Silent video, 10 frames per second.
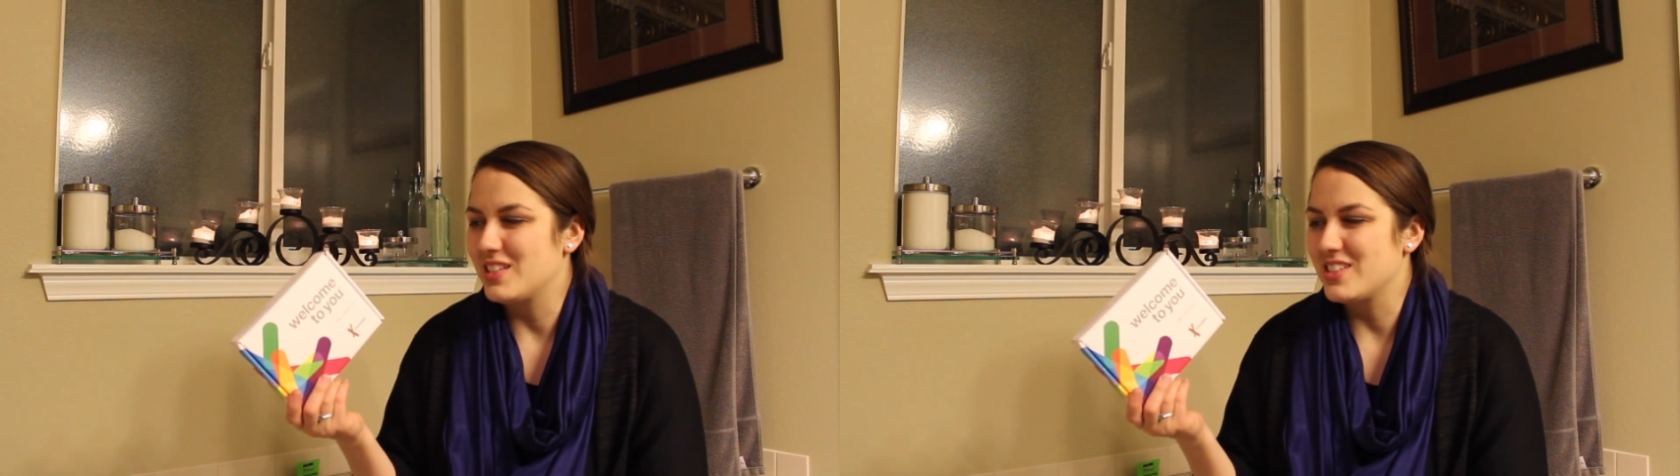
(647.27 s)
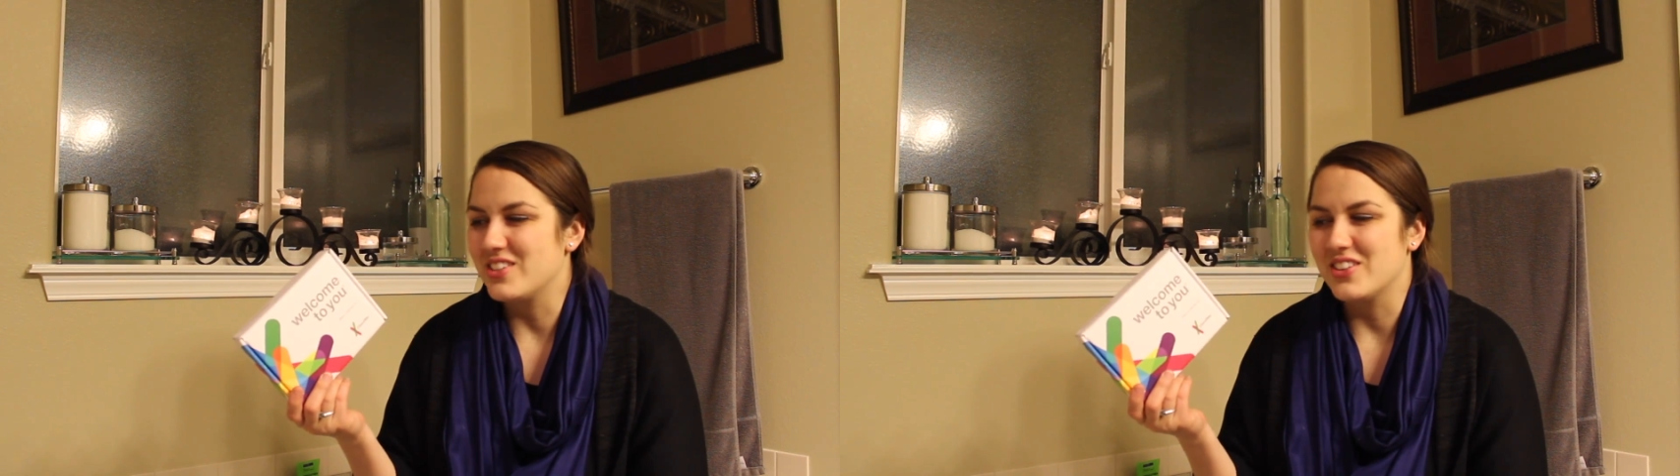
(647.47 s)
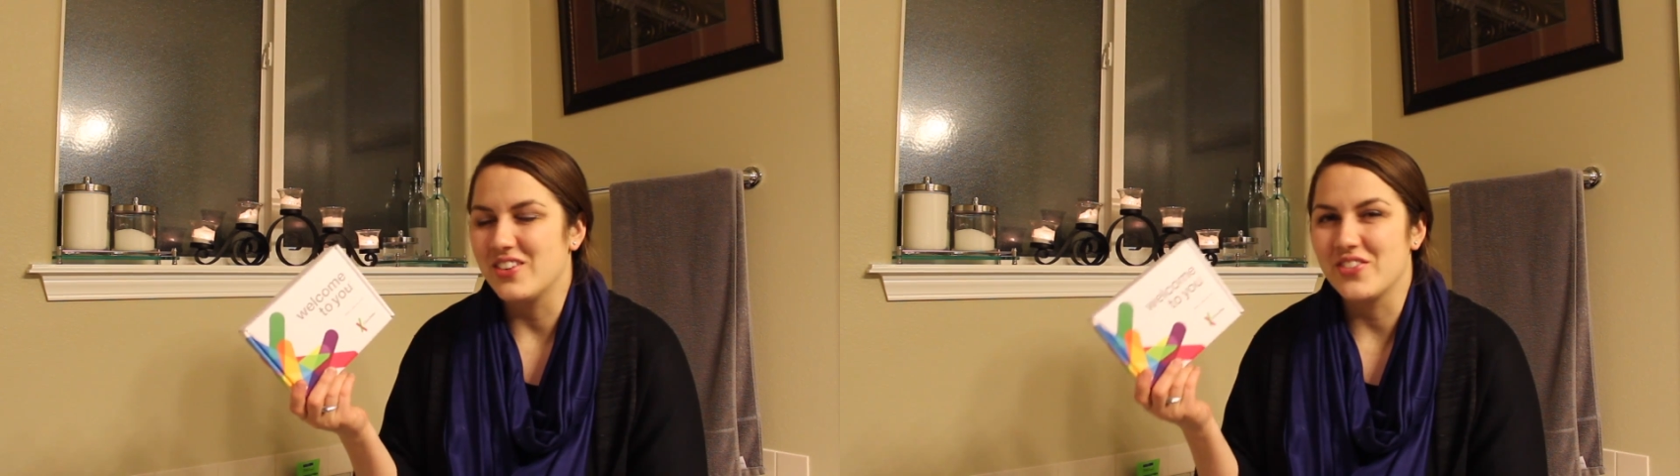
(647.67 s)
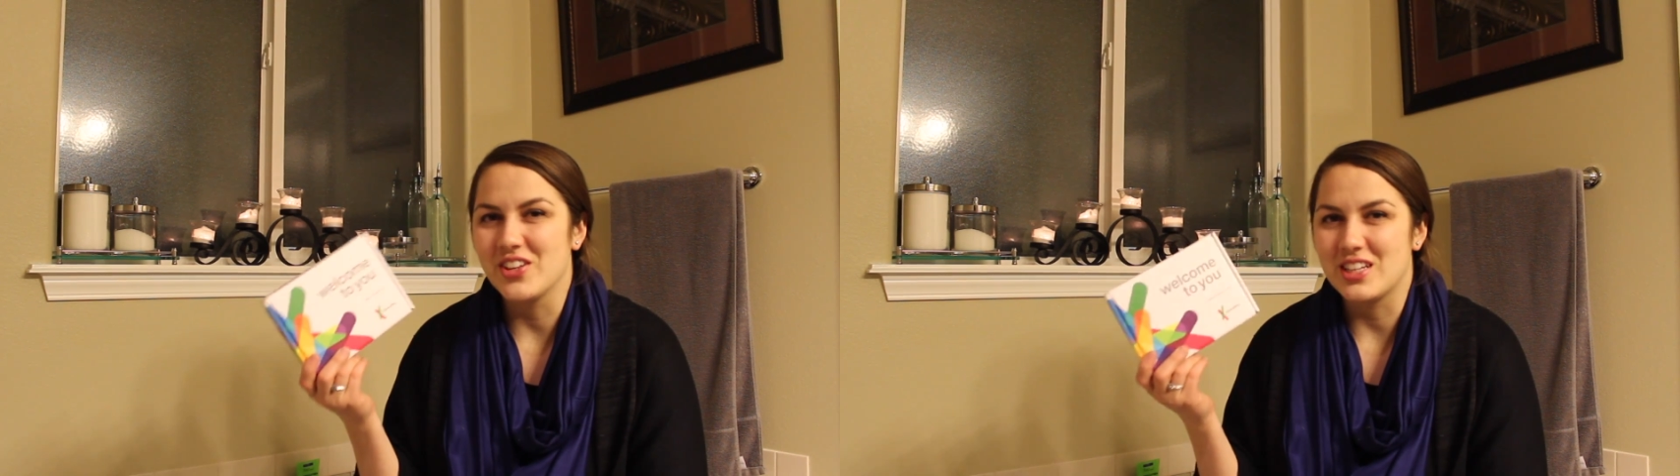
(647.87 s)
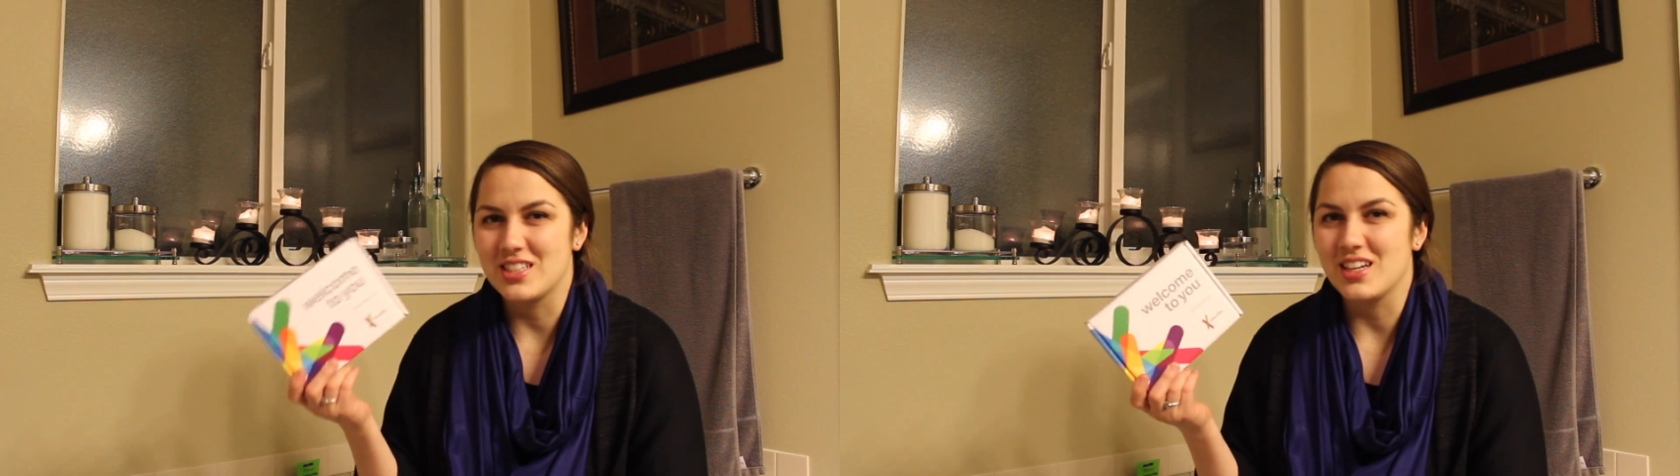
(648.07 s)
So I'm
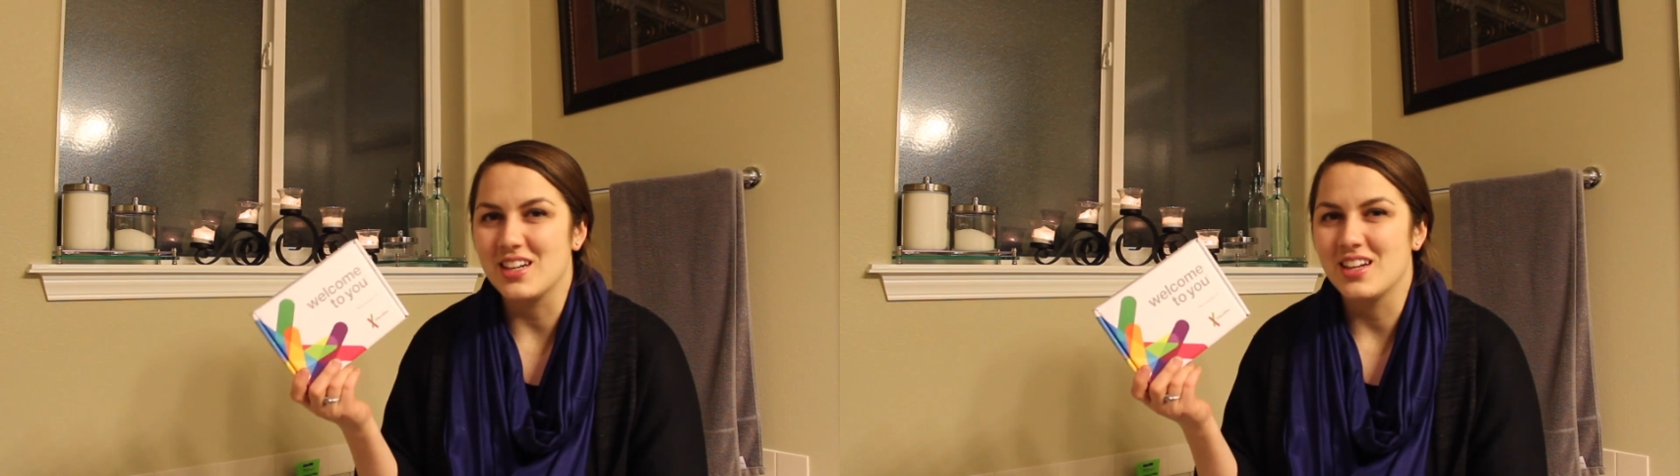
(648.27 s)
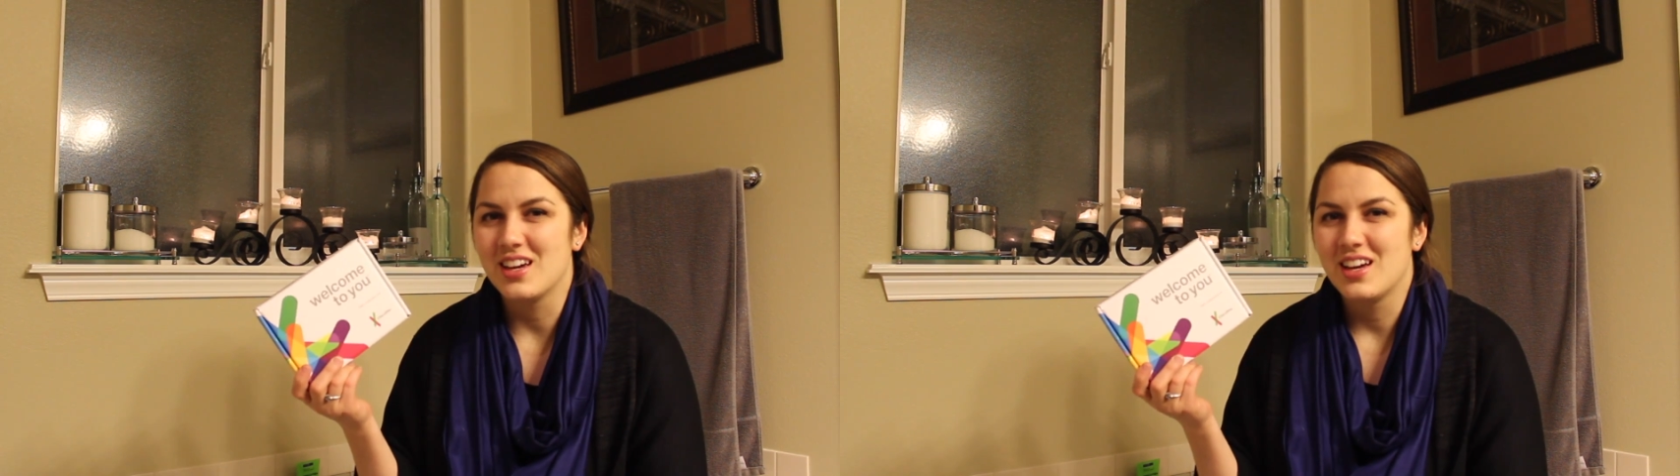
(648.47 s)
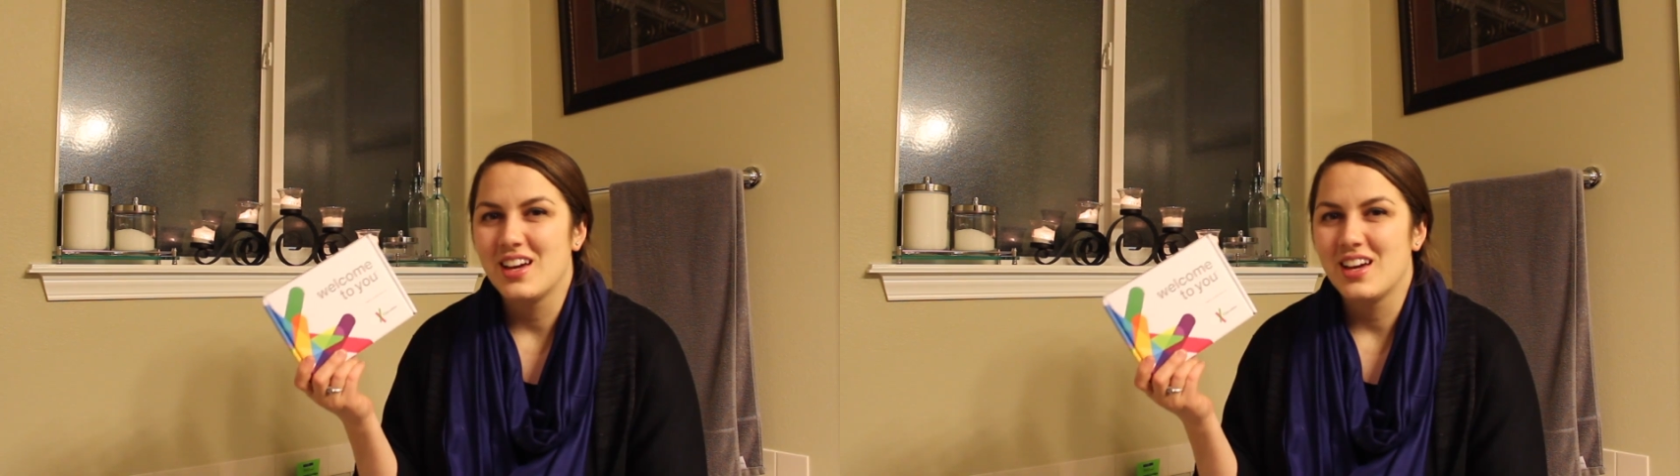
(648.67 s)
real excited.